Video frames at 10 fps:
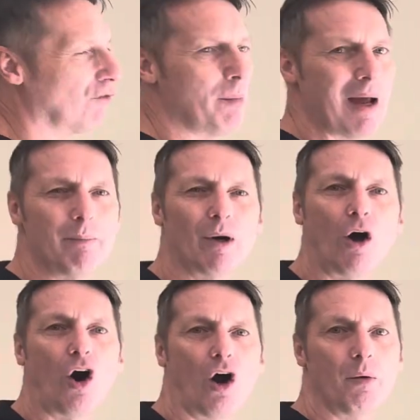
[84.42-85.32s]
Remember,
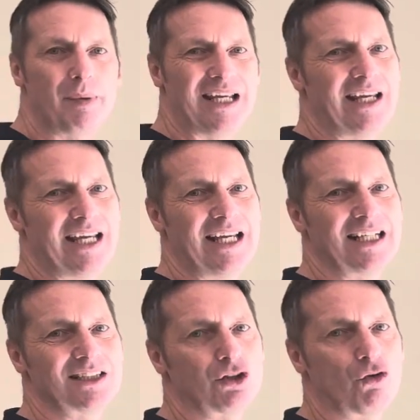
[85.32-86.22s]
RPE
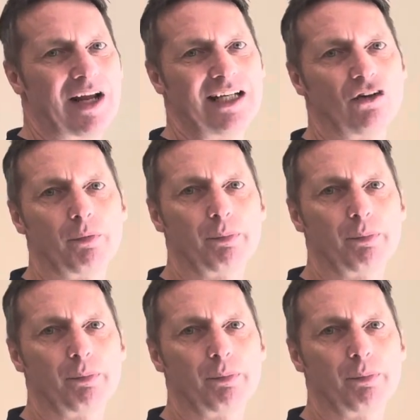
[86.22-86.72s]
is the rate of